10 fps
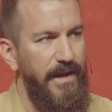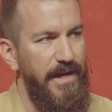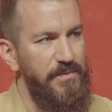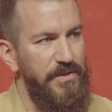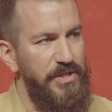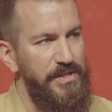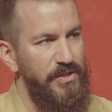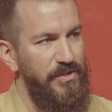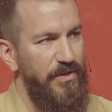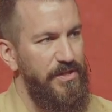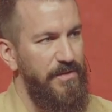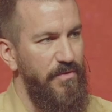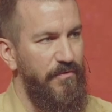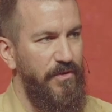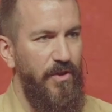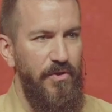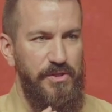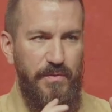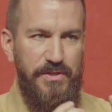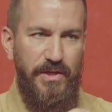and it's when Jesus starts to move
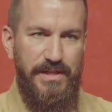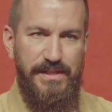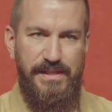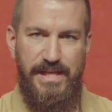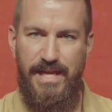close and we start to see